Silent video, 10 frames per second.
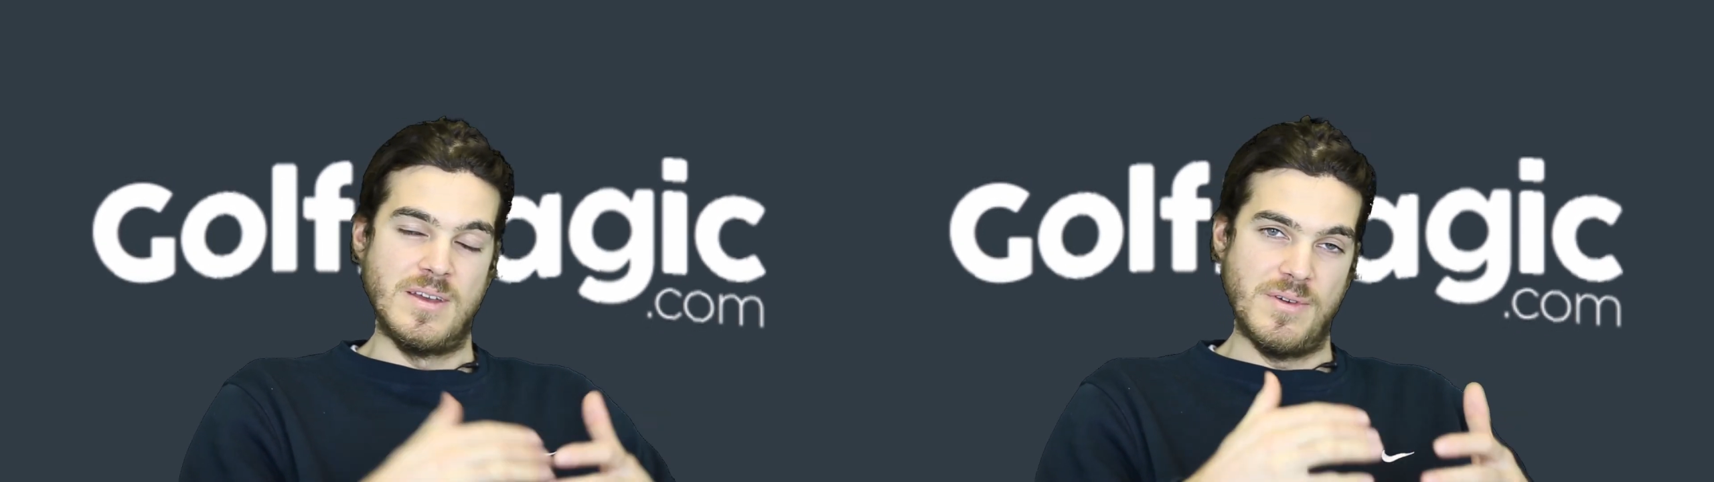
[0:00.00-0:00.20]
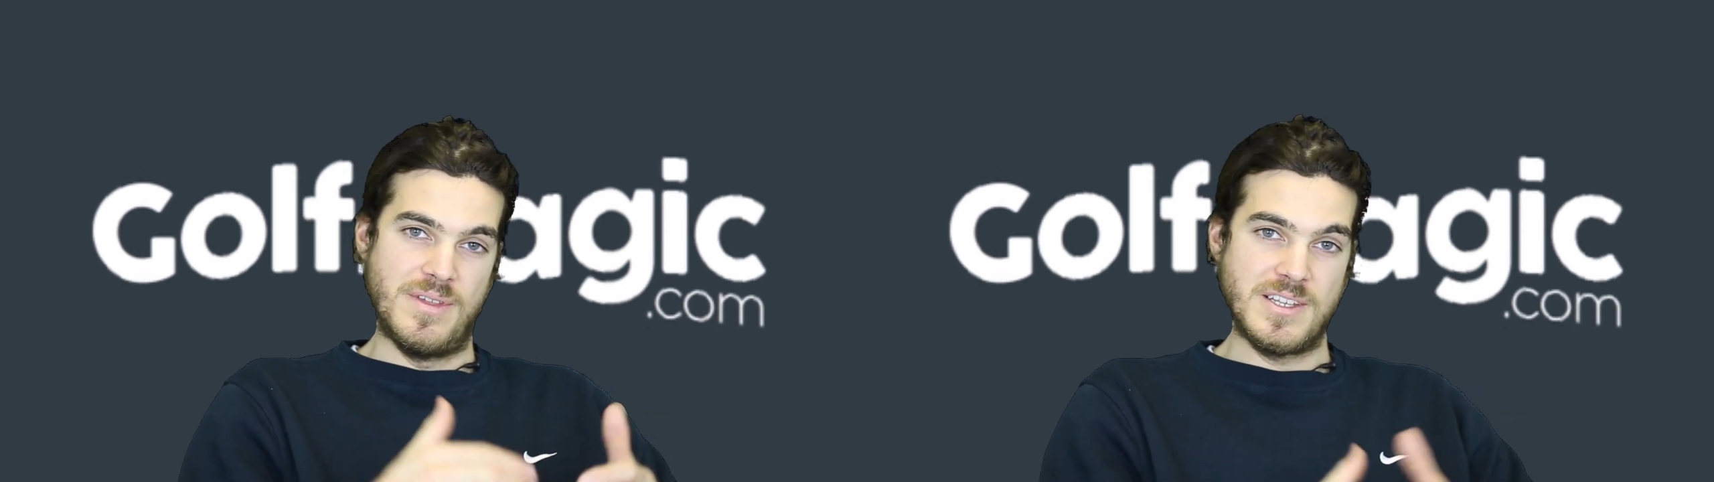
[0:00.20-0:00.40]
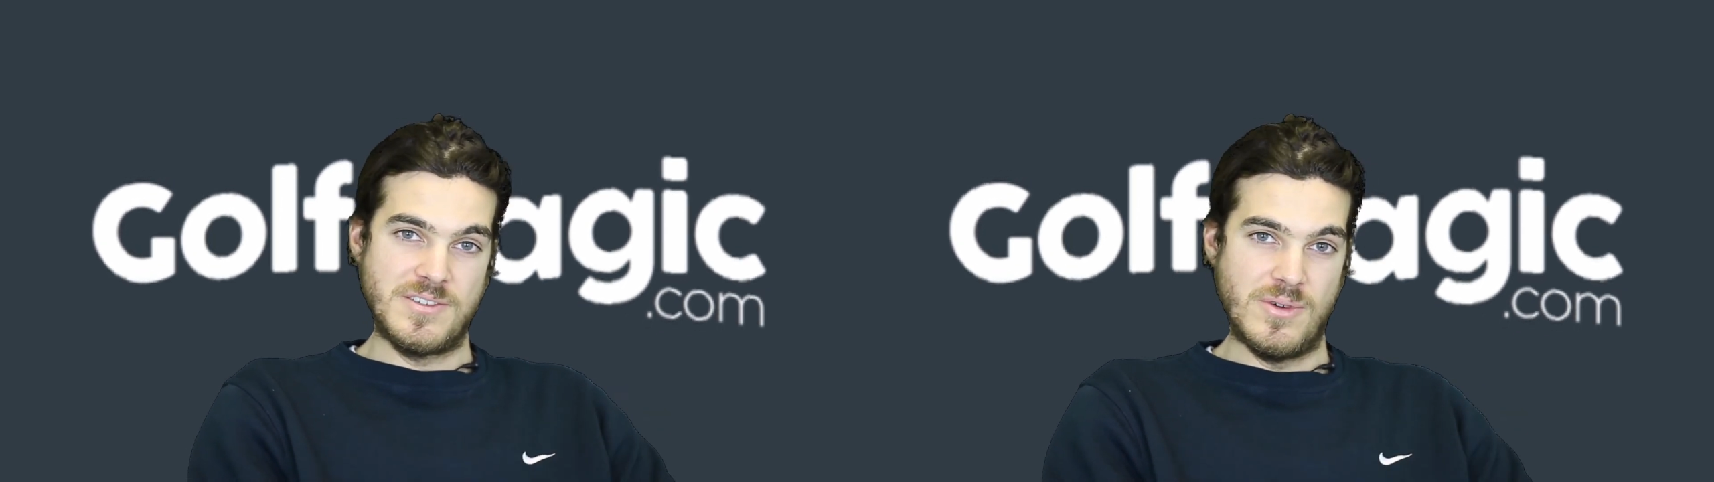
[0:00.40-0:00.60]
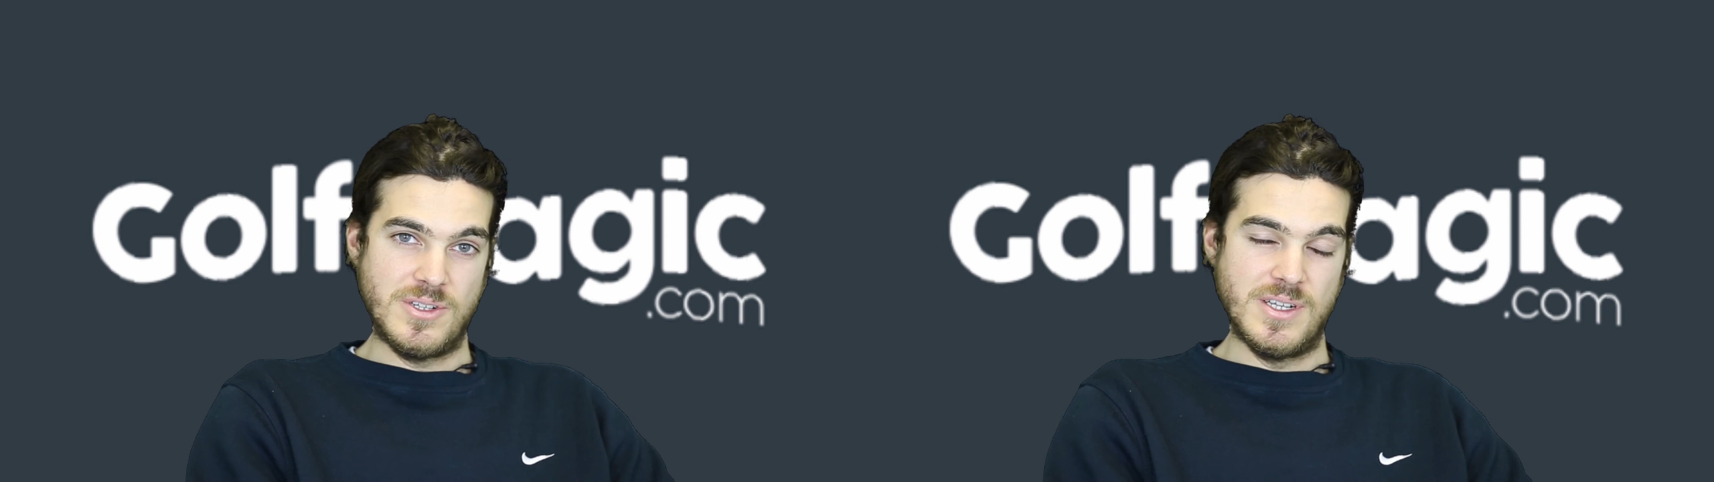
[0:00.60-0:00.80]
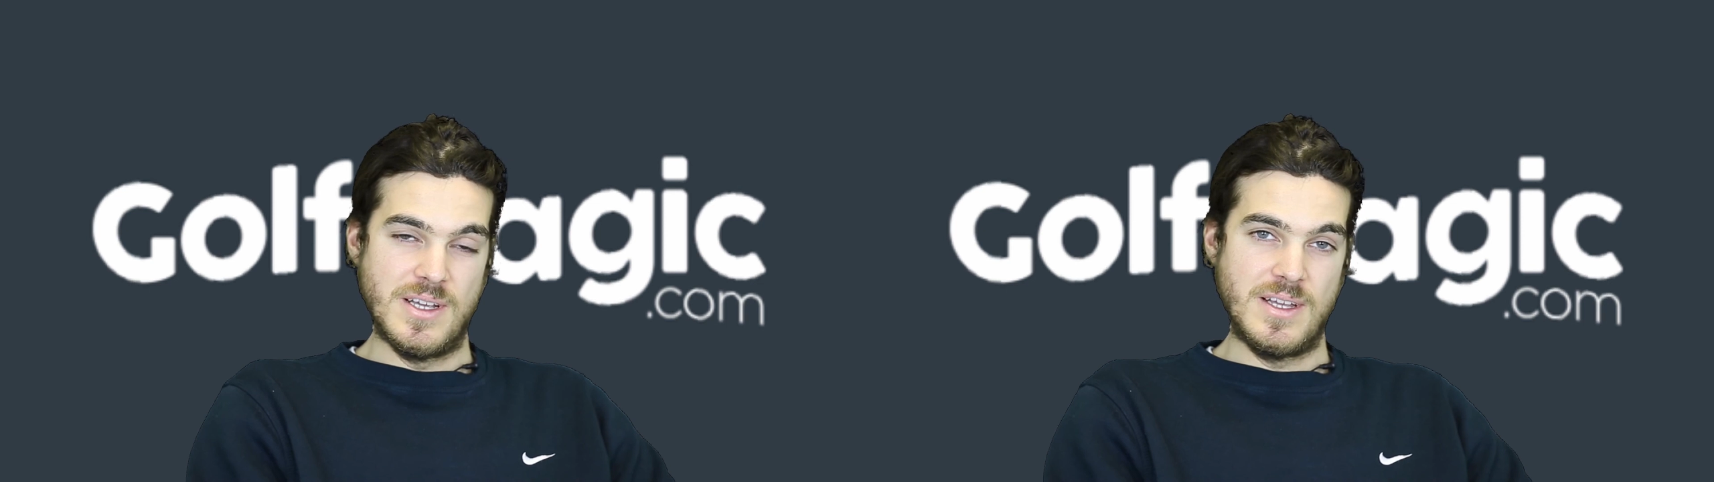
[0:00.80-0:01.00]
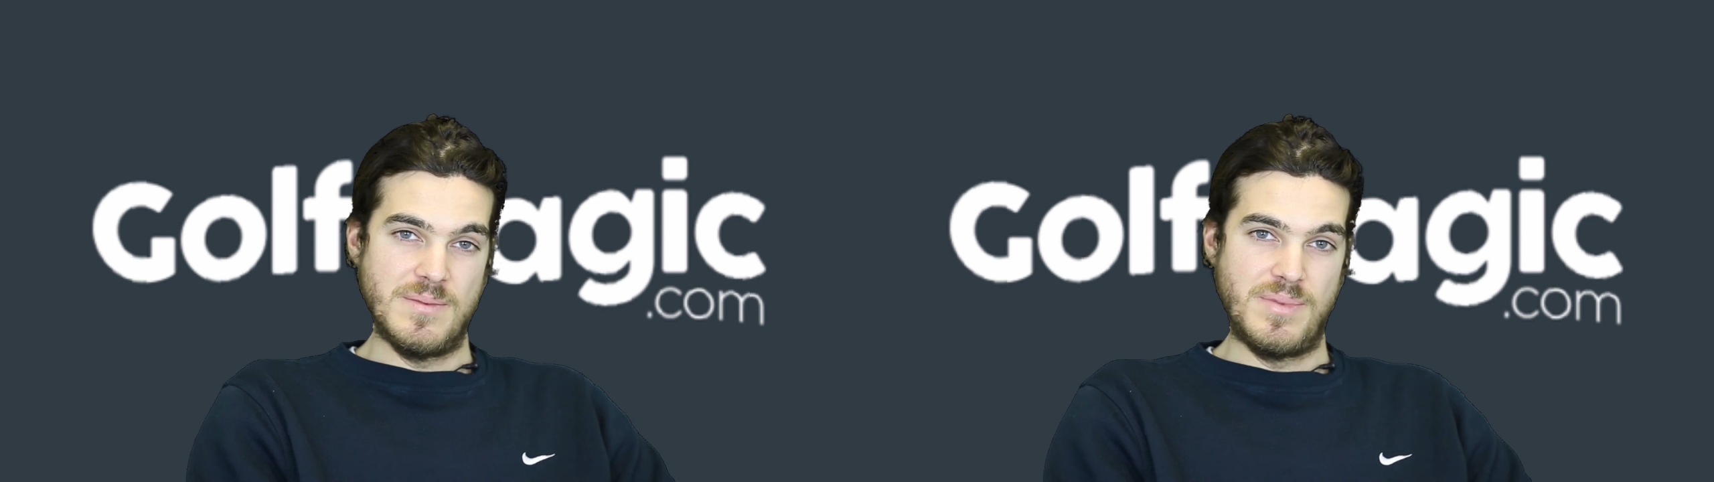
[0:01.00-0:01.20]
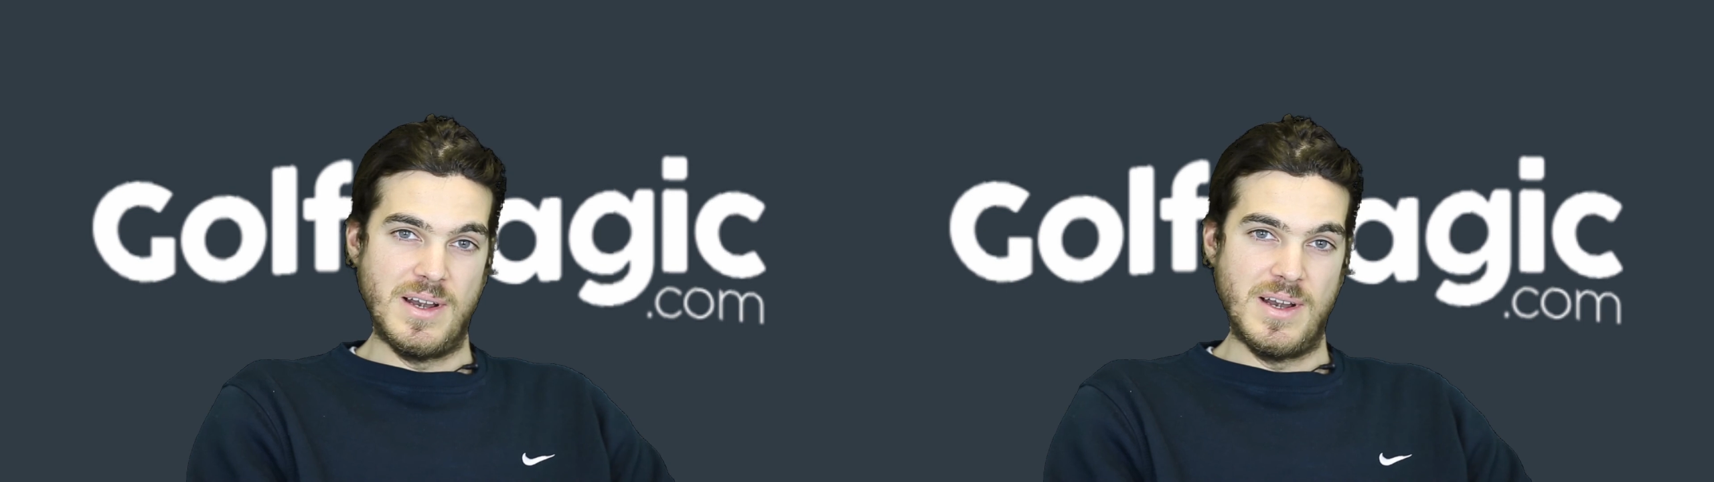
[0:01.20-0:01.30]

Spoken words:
But thanks for watching.